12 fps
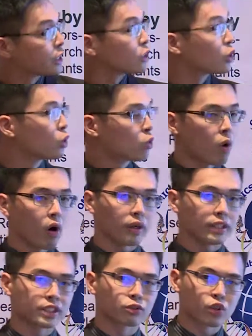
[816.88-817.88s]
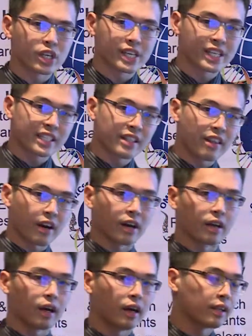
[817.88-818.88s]
into what is really in
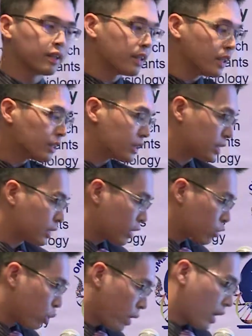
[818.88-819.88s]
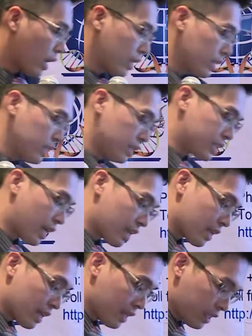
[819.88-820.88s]
there, and this Tualanghoney is
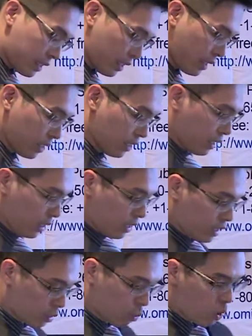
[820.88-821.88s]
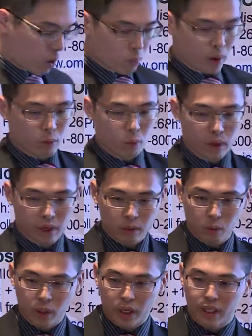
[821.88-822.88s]
unlike the one where
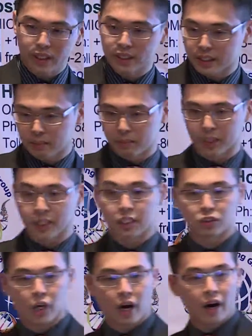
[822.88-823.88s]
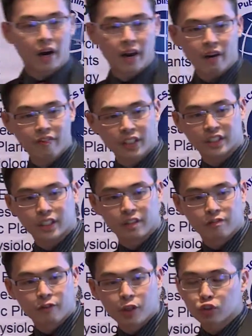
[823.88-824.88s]
we are eating because I have
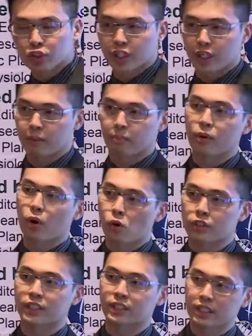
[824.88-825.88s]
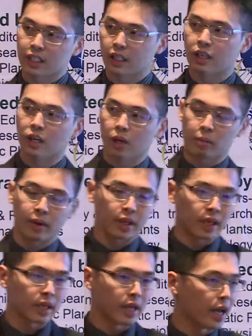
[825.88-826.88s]
actually filtered, processed it a little
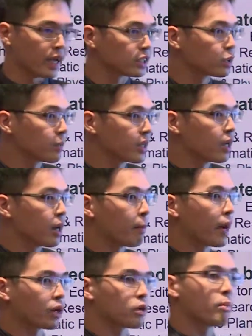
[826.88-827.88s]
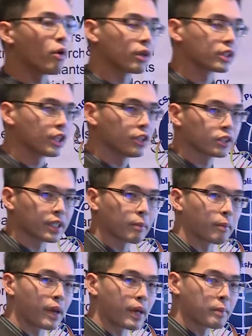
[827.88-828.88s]
bit. It has to be a micromolecules
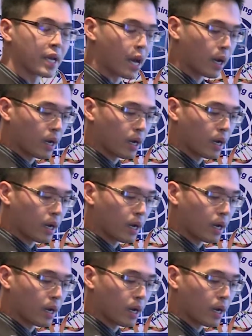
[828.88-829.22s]
that may be